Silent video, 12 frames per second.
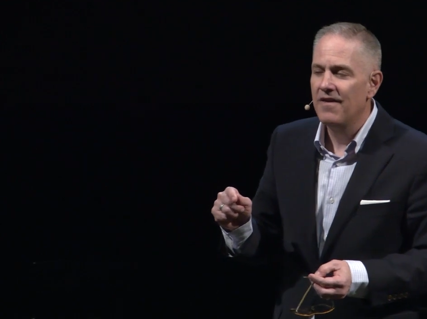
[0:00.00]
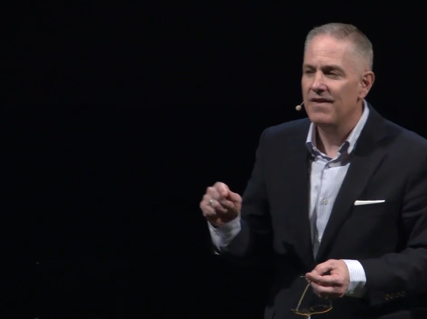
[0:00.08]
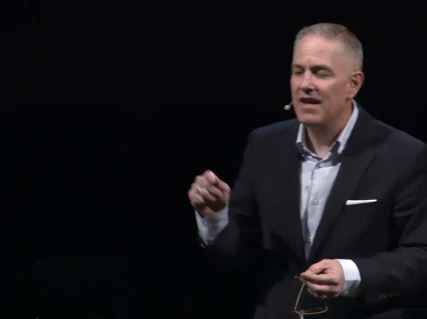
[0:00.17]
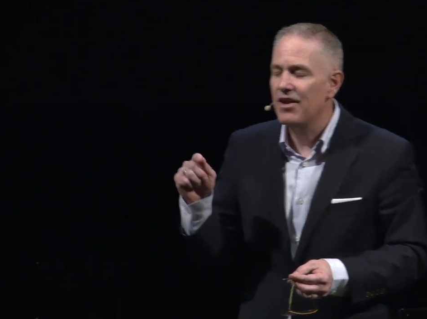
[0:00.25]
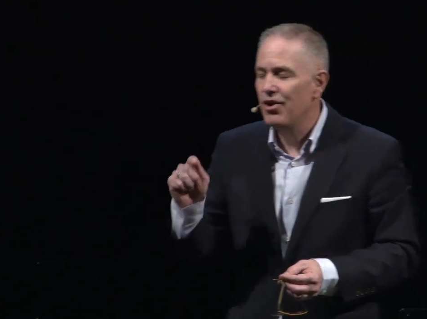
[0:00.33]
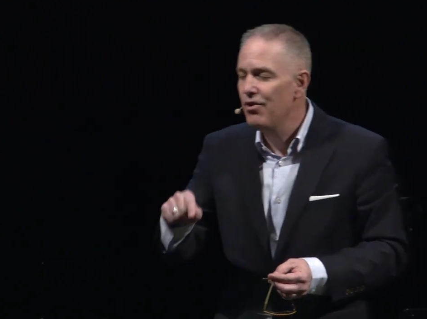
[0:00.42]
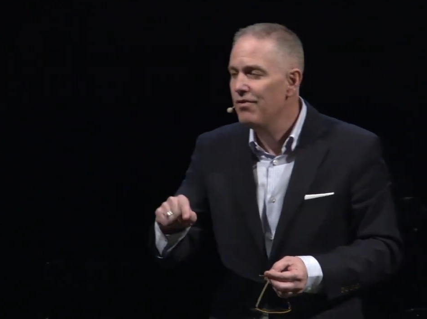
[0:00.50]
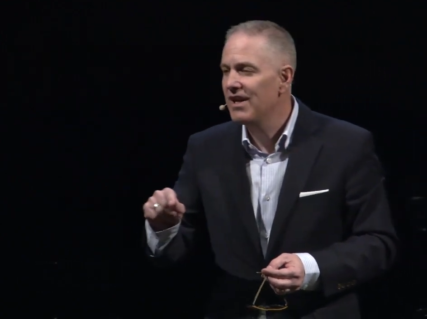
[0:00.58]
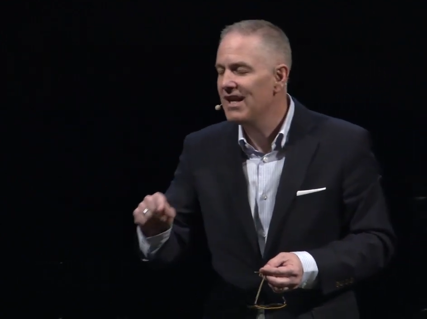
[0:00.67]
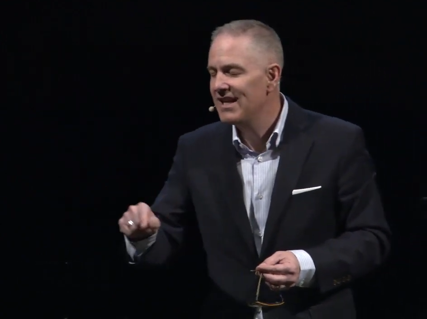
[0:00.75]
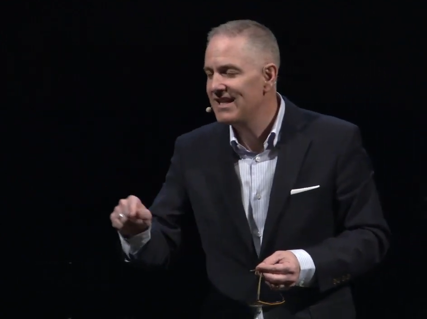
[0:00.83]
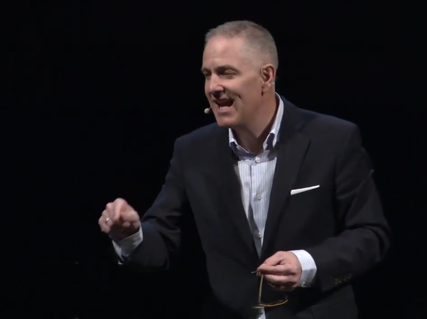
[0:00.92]
then who
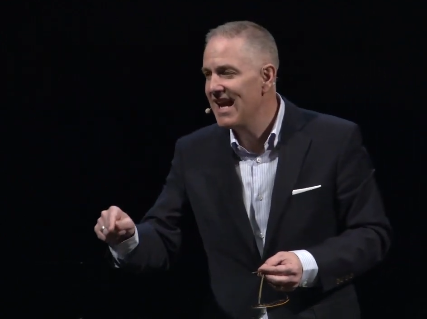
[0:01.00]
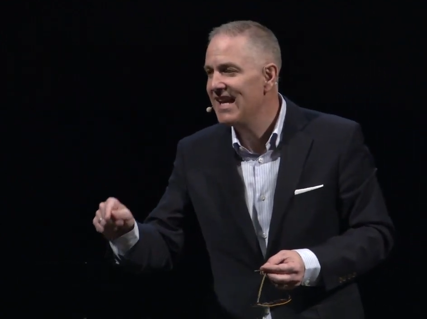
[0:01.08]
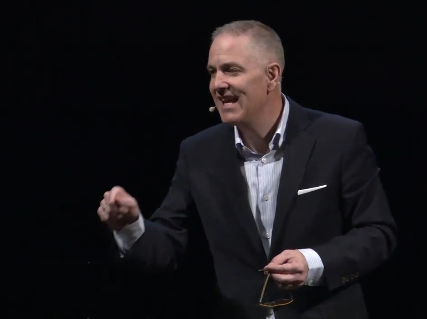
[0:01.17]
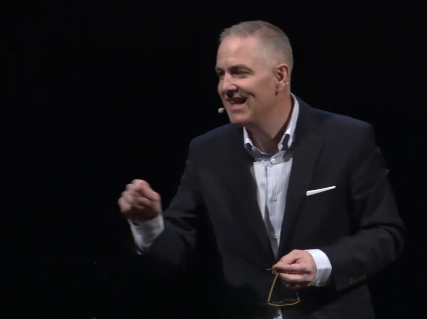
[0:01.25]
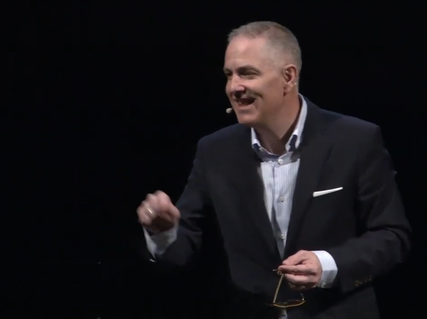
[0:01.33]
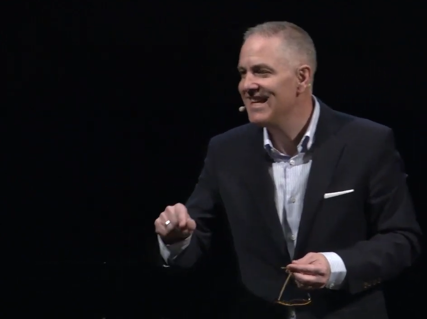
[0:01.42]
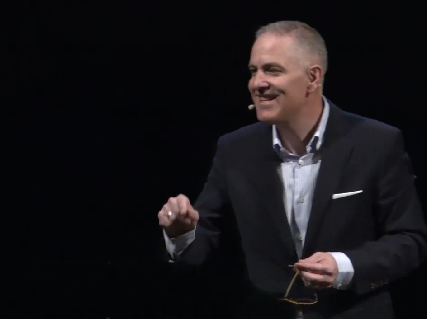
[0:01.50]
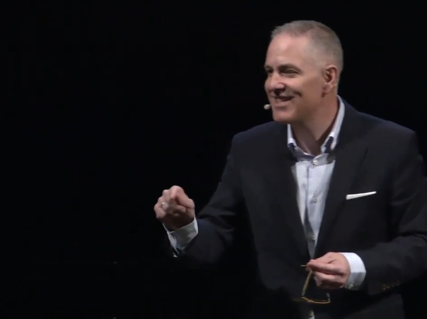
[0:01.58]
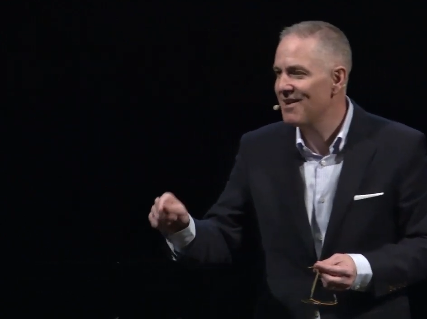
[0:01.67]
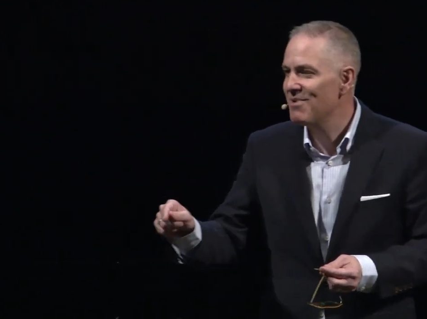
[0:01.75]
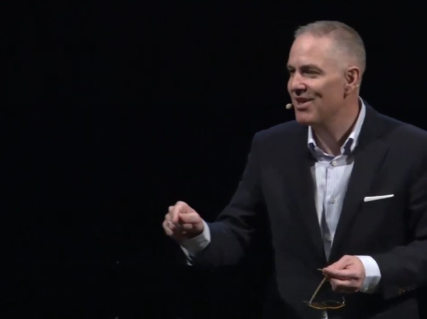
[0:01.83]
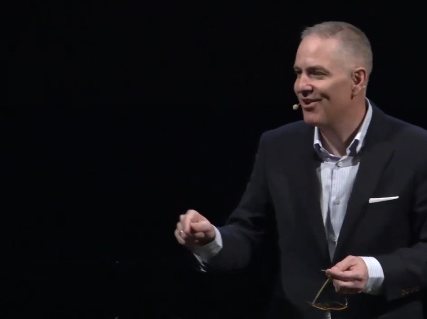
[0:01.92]
can it take at least
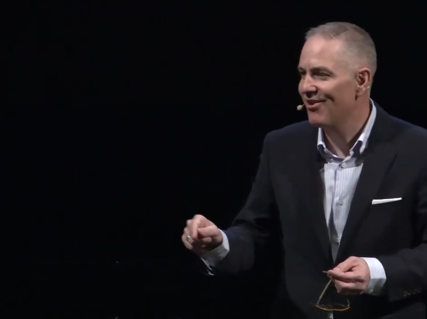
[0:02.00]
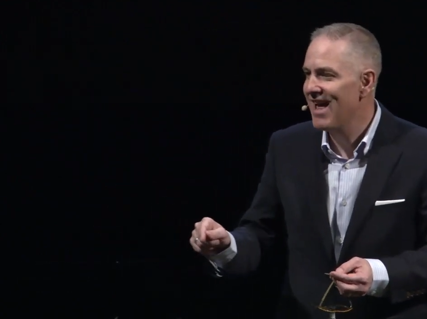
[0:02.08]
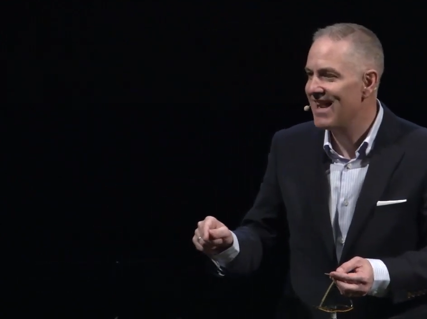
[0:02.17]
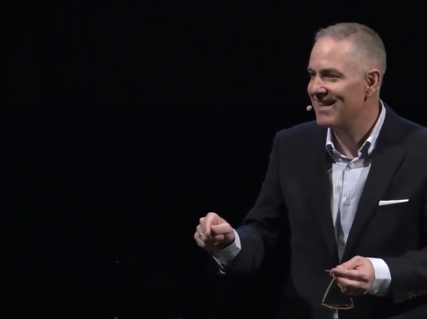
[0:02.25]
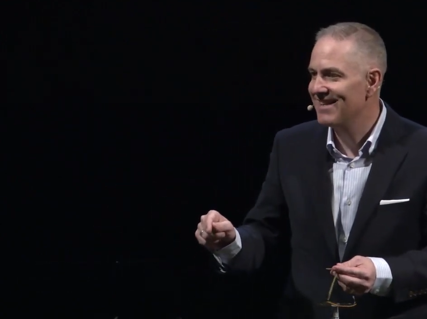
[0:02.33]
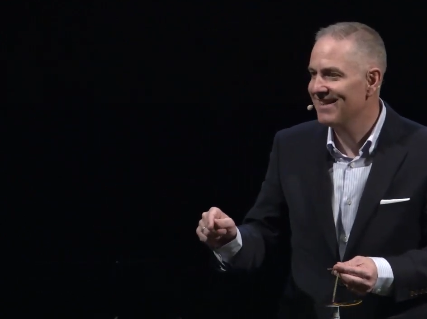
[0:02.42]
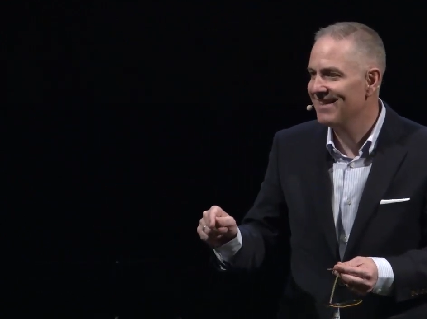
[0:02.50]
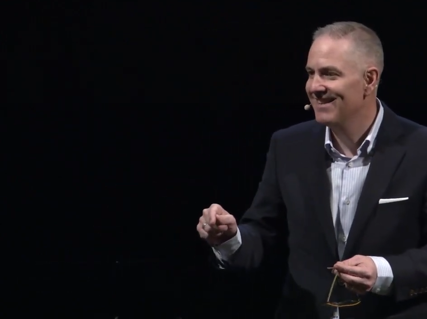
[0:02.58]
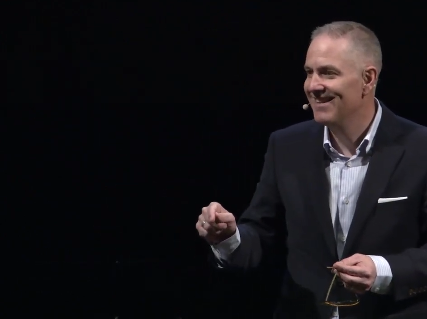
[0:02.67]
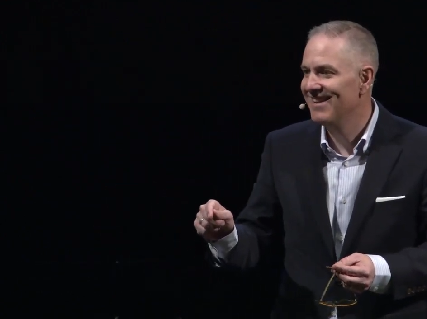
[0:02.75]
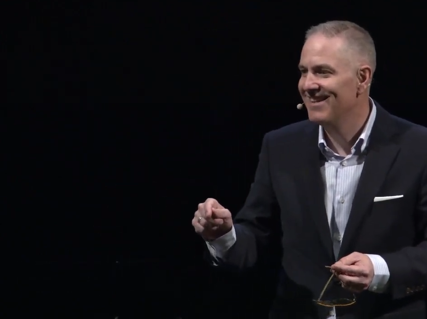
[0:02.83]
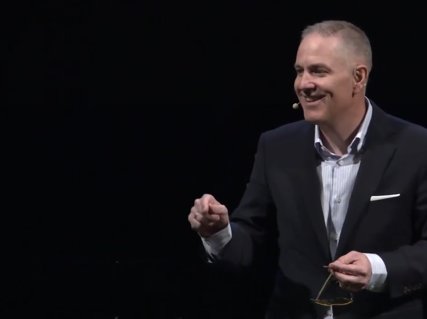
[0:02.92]
some of the credit?
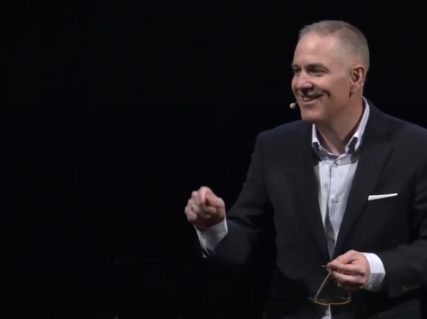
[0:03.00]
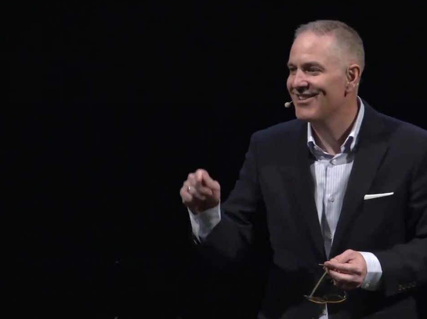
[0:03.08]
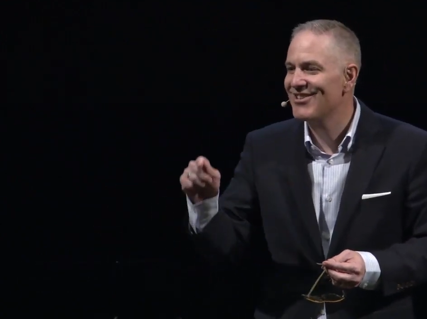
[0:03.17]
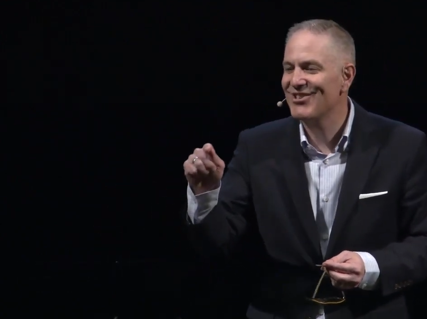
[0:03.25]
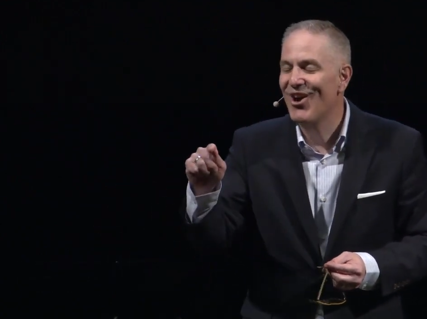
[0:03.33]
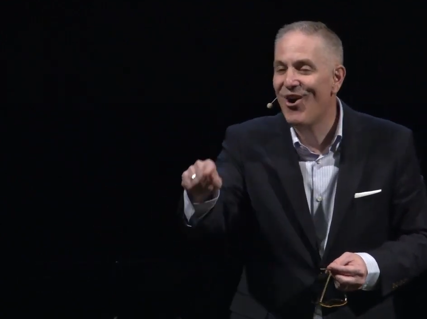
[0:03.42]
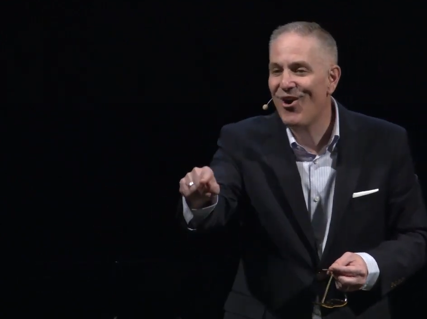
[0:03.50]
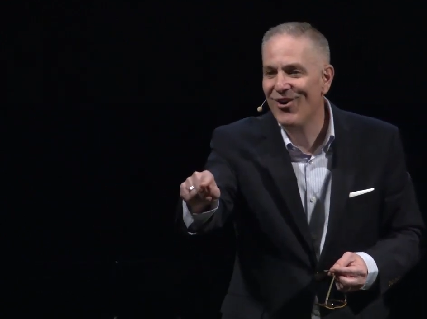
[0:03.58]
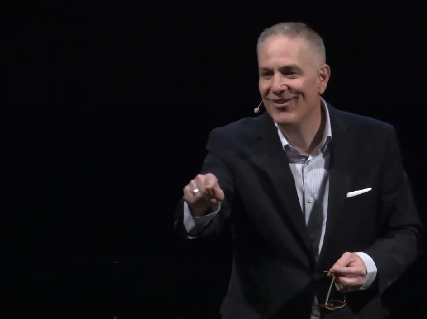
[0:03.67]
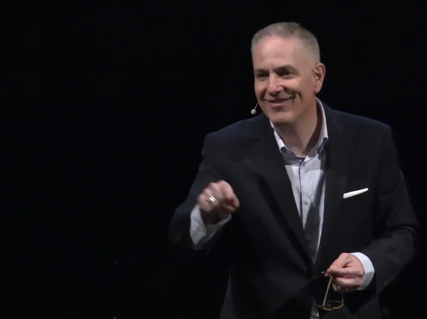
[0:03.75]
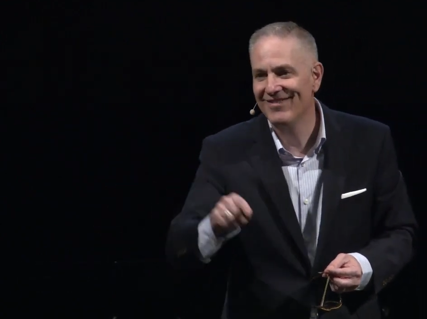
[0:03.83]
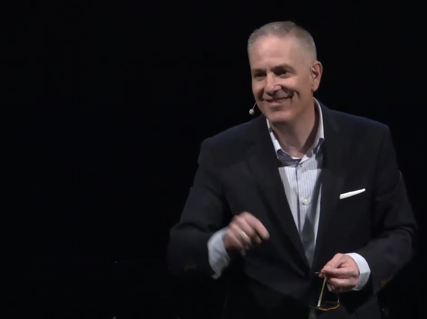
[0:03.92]
Saul.